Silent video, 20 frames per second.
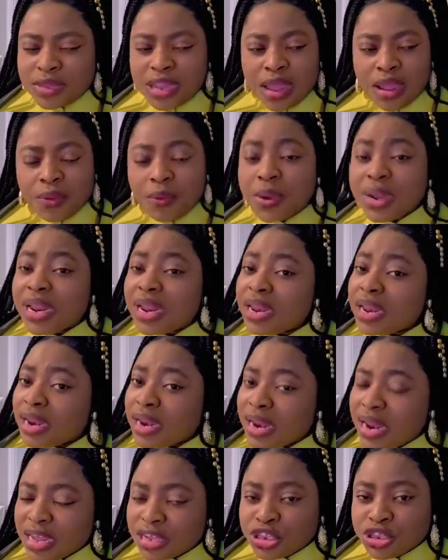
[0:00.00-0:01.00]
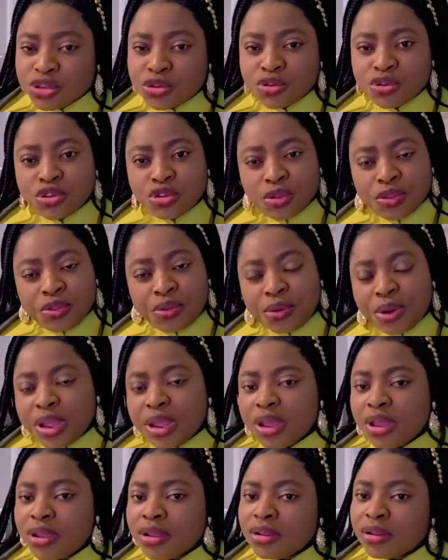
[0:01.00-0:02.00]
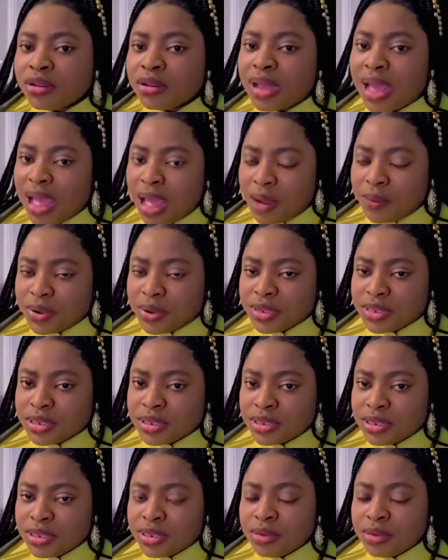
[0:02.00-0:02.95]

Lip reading: within the next 2 to 3 hours,